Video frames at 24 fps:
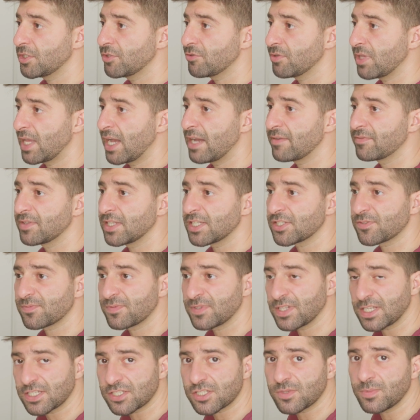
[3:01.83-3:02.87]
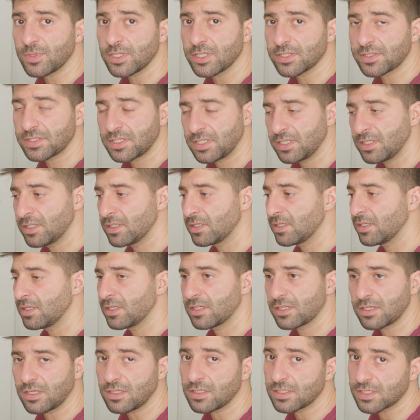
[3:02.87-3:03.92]
you'll have less flexibility
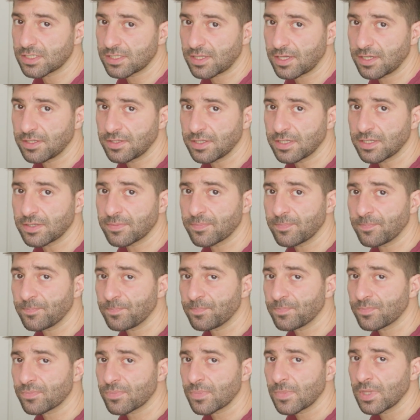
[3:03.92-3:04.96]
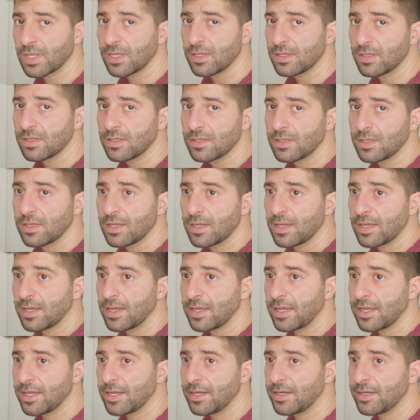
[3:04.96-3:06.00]
in color grading.
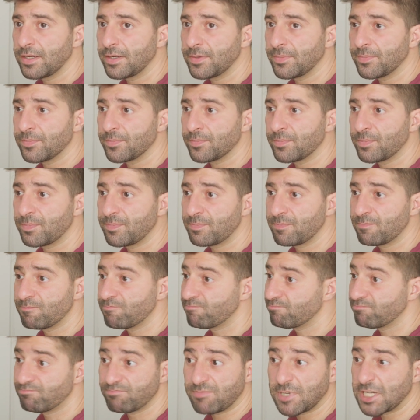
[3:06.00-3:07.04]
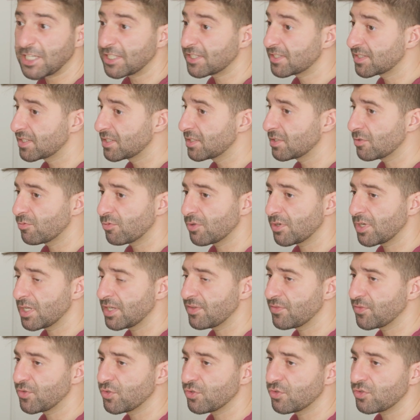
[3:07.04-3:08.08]
But
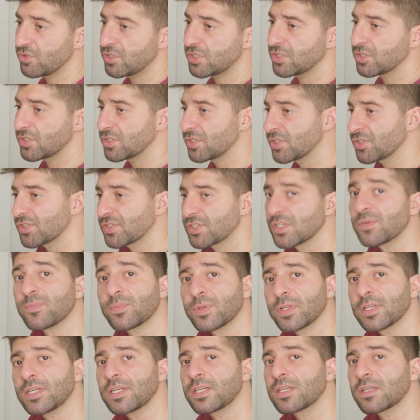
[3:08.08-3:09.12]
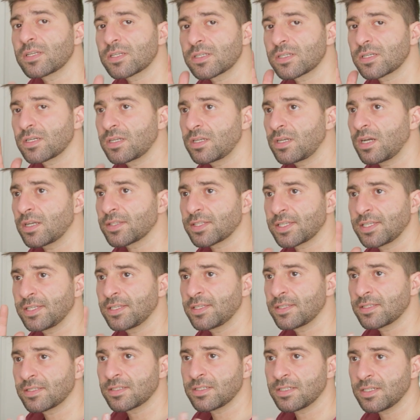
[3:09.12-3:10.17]
if you are just simply
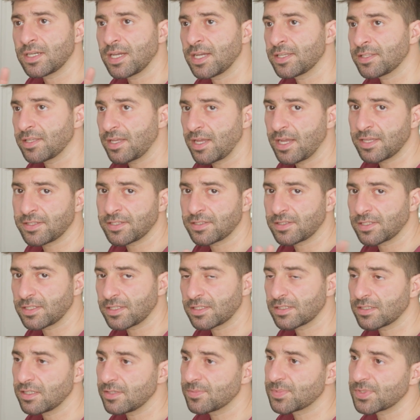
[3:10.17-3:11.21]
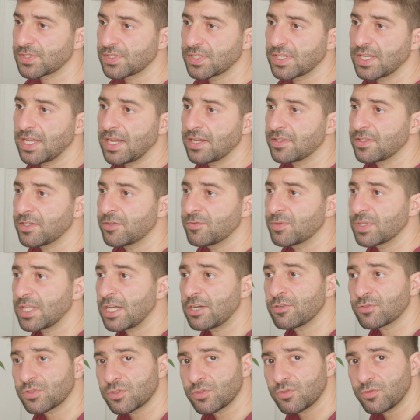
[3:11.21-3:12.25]
cutting editing clips together
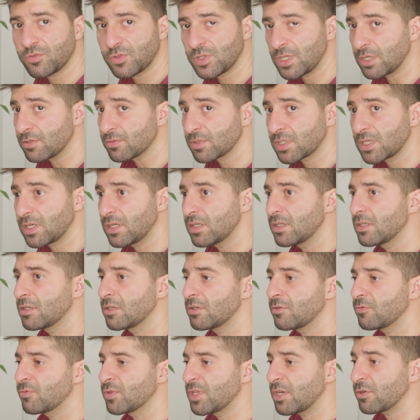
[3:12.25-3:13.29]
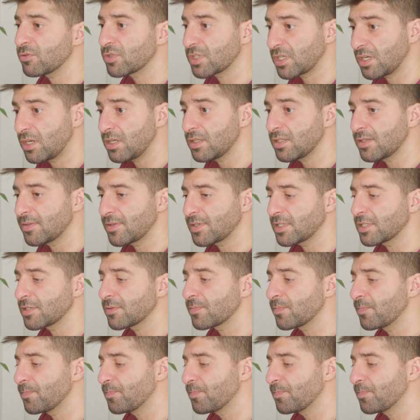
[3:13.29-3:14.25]
without coloring,